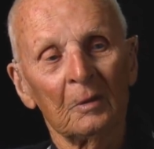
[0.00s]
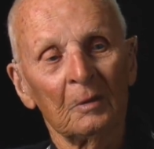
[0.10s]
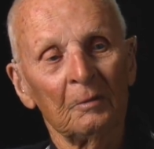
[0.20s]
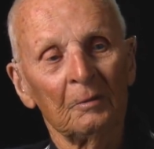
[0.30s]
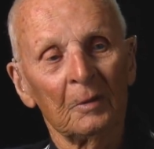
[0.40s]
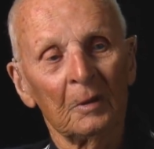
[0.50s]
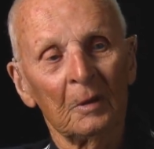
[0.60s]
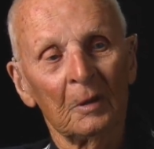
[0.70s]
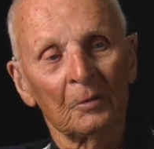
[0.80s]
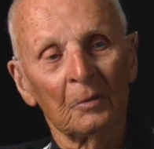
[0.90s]
and if the
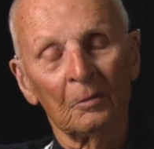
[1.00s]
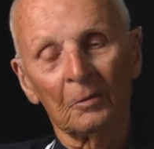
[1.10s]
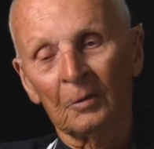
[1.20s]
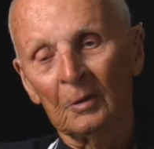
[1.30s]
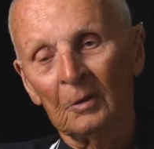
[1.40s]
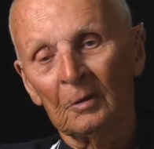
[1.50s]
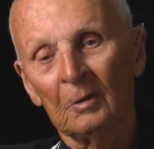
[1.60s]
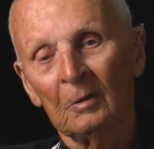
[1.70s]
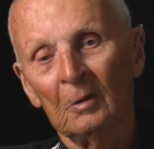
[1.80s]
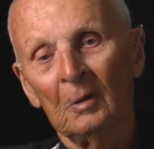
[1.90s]
escort sees
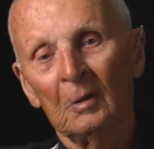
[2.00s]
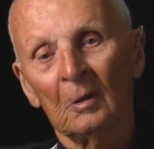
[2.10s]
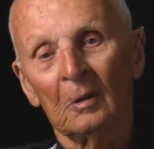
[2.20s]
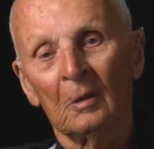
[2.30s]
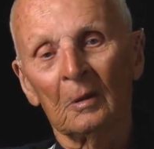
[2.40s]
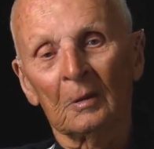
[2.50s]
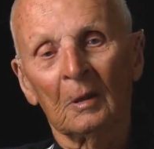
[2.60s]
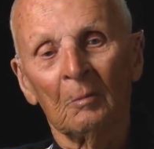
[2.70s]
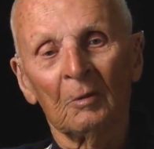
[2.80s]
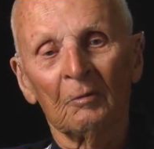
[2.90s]
a light
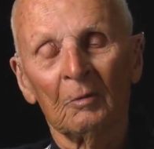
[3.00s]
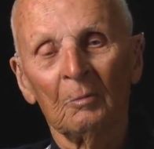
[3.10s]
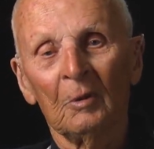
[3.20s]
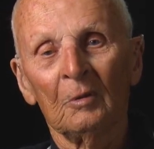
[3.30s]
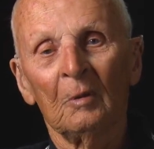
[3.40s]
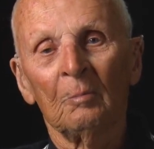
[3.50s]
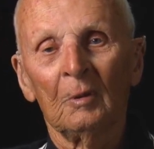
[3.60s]
coming from your ship,